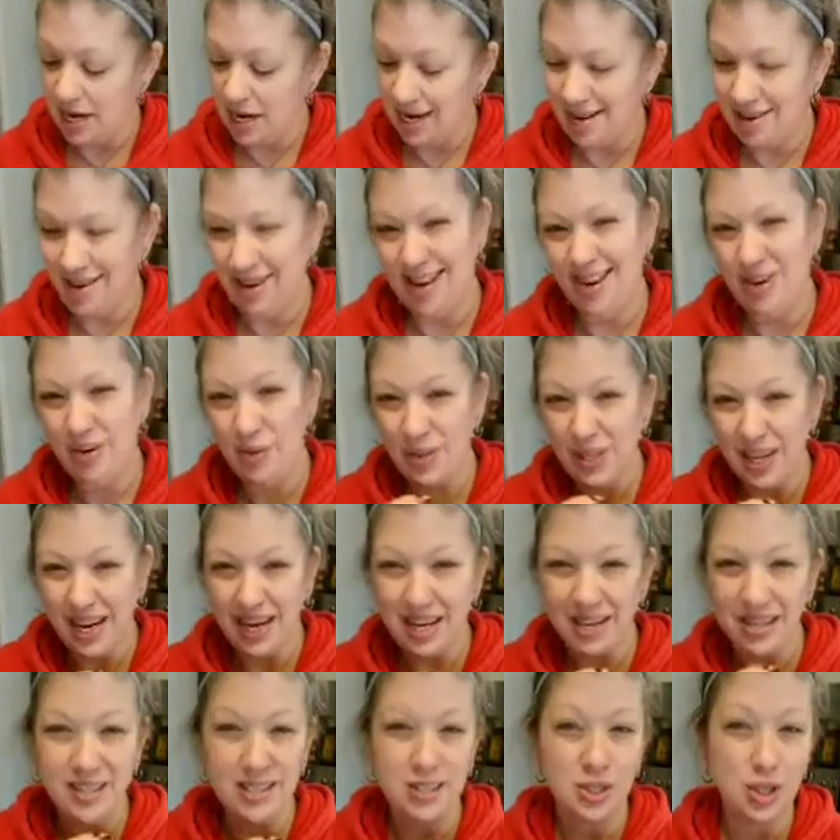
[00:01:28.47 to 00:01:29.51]
Now, I don't
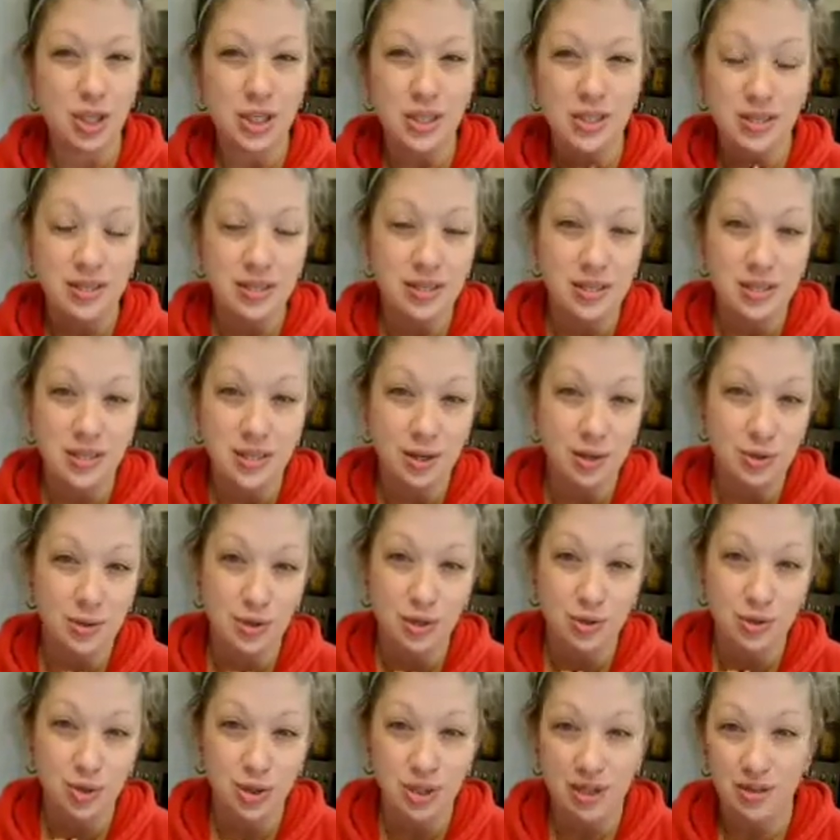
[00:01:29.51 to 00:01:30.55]
like this just on its own
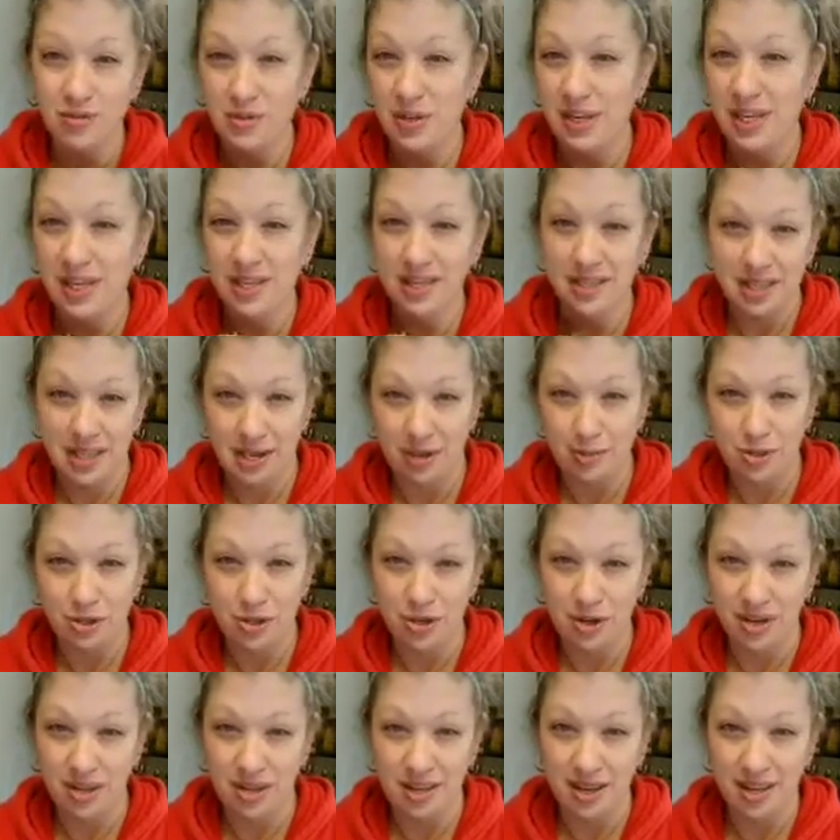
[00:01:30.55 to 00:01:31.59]
usually for like a sandwich or
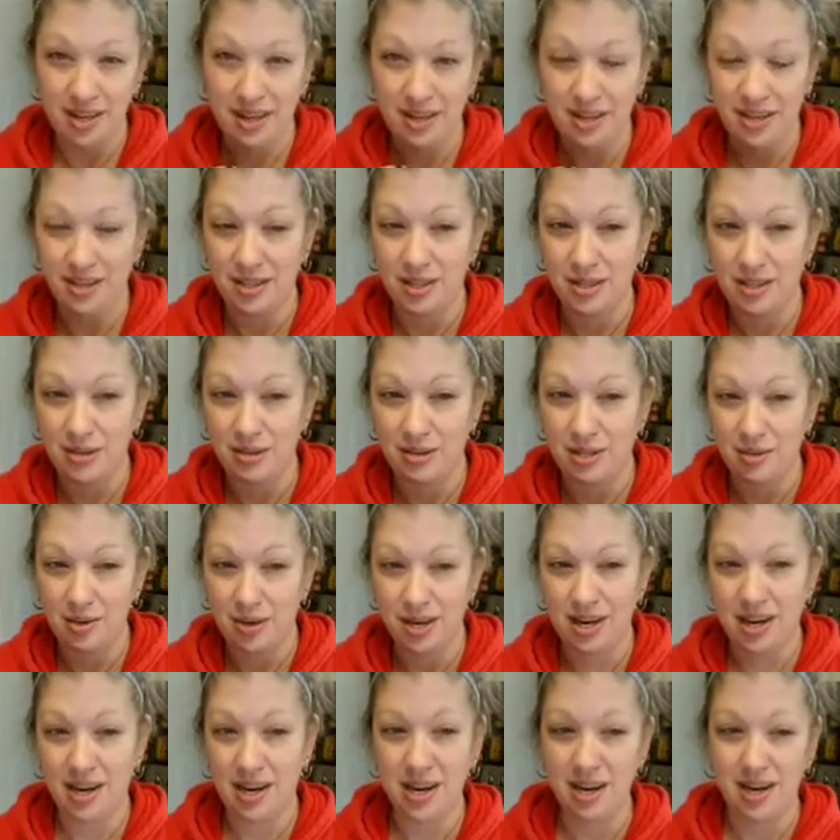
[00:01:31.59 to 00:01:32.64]
anything. I think it's too
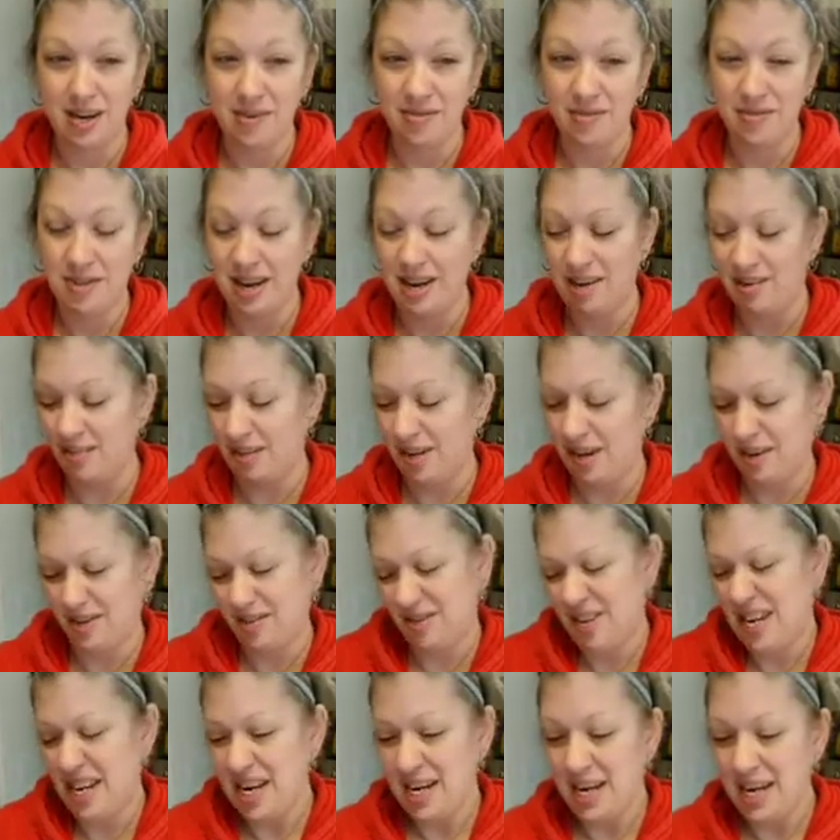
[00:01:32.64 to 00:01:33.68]
sweet. It kind of, I don't know.
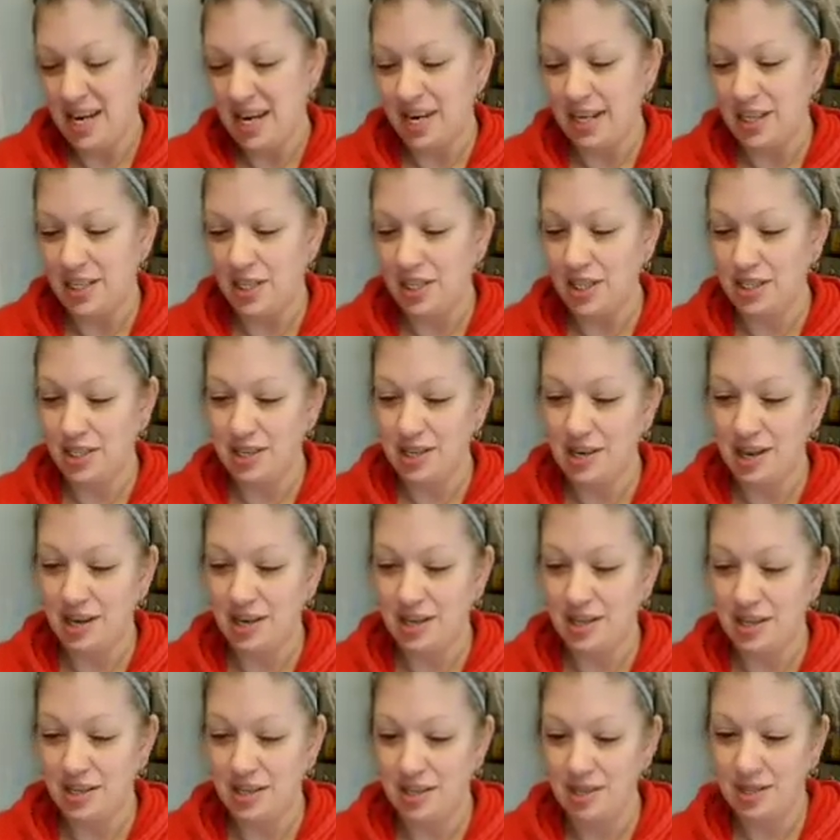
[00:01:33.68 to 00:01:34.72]
It's just not,